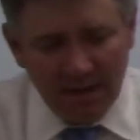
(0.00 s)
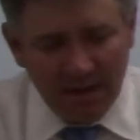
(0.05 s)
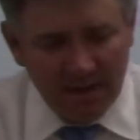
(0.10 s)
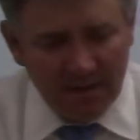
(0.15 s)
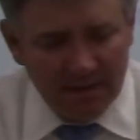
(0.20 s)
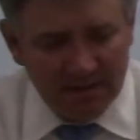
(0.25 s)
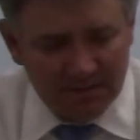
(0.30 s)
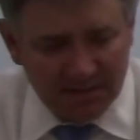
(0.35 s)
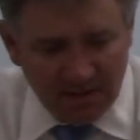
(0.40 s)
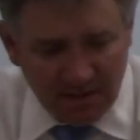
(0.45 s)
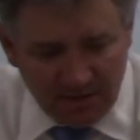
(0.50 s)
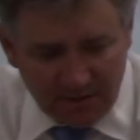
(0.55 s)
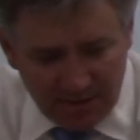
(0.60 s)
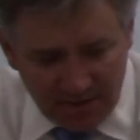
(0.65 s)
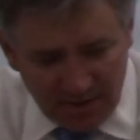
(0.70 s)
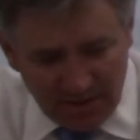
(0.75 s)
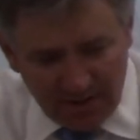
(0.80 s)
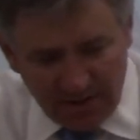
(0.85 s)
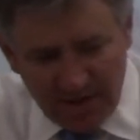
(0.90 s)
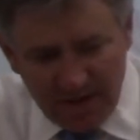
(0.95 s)
So
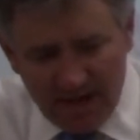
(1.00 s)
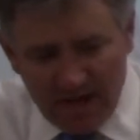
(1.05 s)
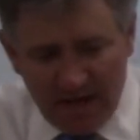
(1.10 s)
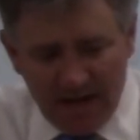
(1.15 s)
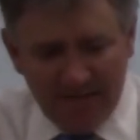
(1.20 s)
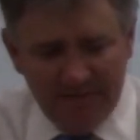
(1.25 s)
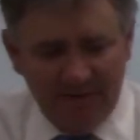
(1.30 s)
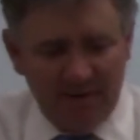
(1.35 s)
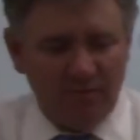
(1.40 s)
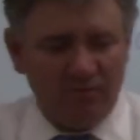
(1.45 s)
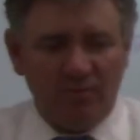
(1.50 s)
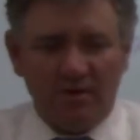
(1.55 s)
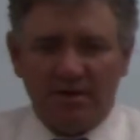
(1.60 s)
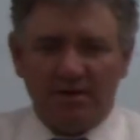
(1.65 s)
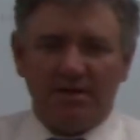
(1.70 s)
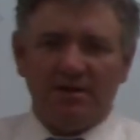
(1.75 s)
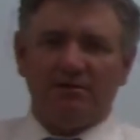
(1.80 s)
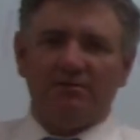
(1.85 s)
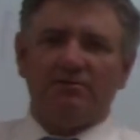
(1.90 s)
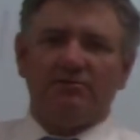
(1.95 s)
here I have a 1
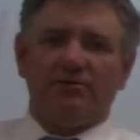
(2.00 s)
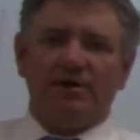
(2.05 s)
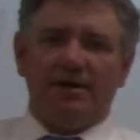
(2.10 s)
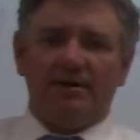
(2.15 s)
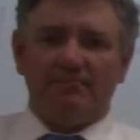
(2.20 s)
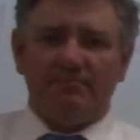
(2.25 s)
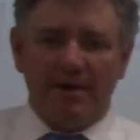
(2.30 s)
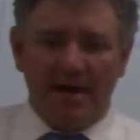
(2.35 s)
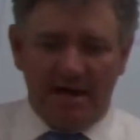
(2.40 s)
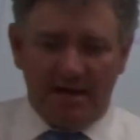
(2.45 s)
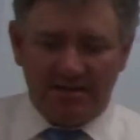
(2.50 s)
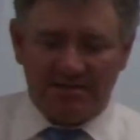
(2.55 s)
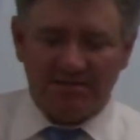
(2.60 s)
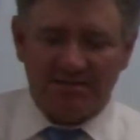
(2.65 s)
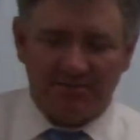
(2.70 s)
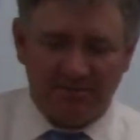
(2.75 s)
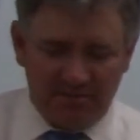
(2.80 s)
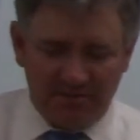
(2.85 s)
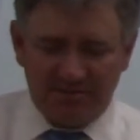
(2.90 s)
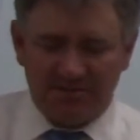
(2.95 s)
kilogram mass.
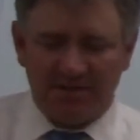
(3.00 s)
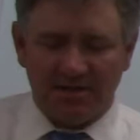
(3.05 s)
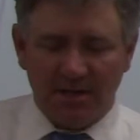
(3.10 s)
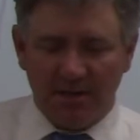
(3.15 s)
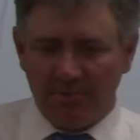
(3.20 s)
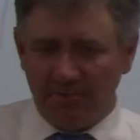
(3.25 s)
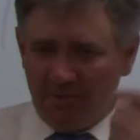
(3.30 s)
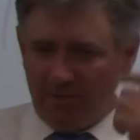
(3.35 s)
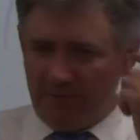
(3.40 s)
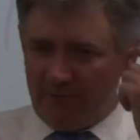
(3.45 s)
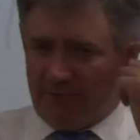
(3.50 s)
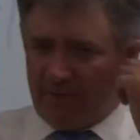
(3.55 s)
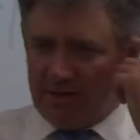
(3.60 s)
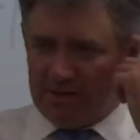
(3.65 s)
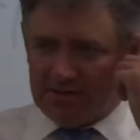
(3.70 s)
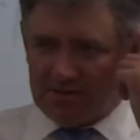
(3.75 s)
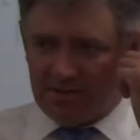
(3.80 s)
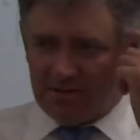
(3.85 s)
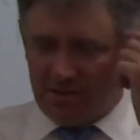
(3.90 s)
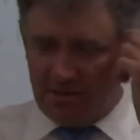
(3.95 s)
So there's a couple of
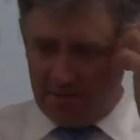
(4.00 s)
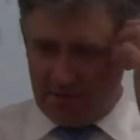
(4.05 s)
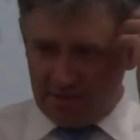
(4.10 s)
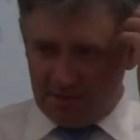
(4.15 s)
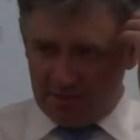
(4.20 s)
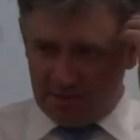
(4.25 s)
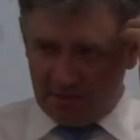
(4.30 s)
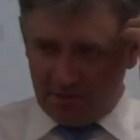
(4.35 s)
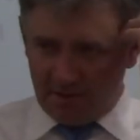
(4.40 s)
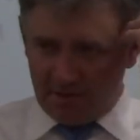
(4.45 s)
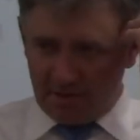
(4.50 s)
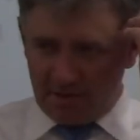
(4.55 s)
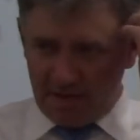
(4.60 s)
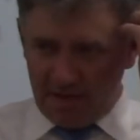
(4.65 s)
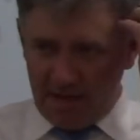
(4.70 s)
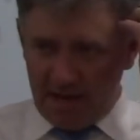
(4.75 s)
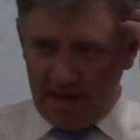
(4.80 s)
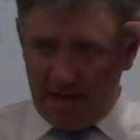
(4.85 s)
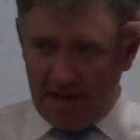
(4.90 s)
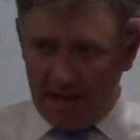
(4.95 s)
ways that you can look
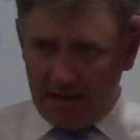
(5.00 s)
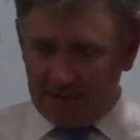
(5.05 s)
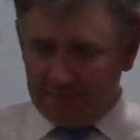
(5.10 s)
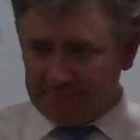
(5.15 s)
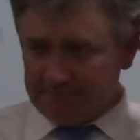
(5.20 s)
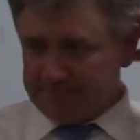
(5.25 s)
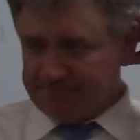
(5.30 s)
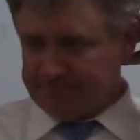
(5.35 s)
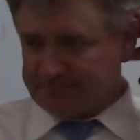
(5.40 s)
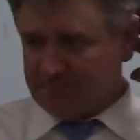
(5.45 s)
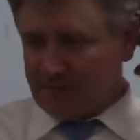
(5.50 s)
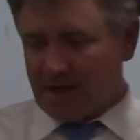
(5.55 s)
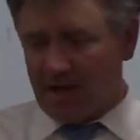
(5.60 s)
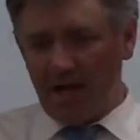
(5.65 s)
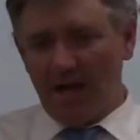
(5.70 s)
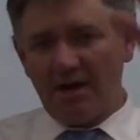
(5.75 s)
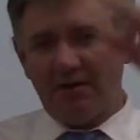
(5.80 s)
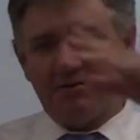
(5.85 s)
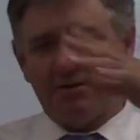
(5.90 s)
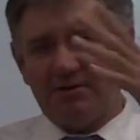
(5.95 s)
at
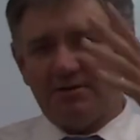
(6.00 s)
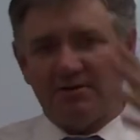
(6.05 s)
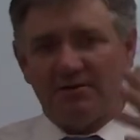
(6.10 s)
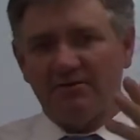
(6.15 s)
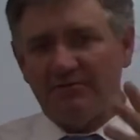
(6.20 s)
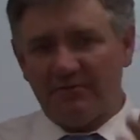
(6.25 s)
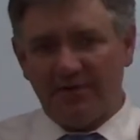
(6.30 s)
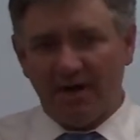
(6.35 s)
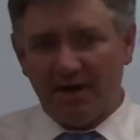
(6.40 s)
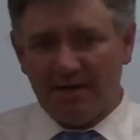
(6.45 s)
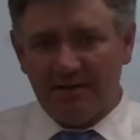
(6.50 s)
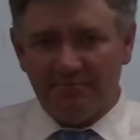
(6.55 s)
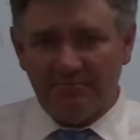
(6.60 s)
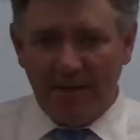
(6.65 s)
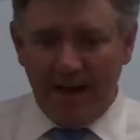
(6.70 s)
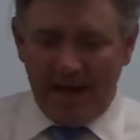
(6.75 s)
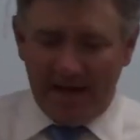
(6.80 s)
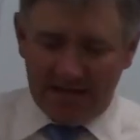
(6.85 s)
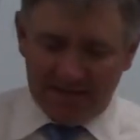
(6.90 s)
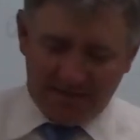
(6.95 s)
how you define
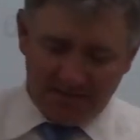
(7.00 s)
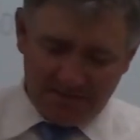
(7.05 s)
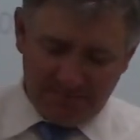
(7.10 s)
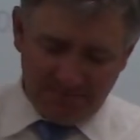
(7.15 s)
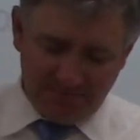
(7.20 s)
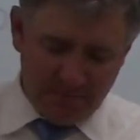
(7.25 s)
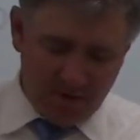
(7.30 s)
mass.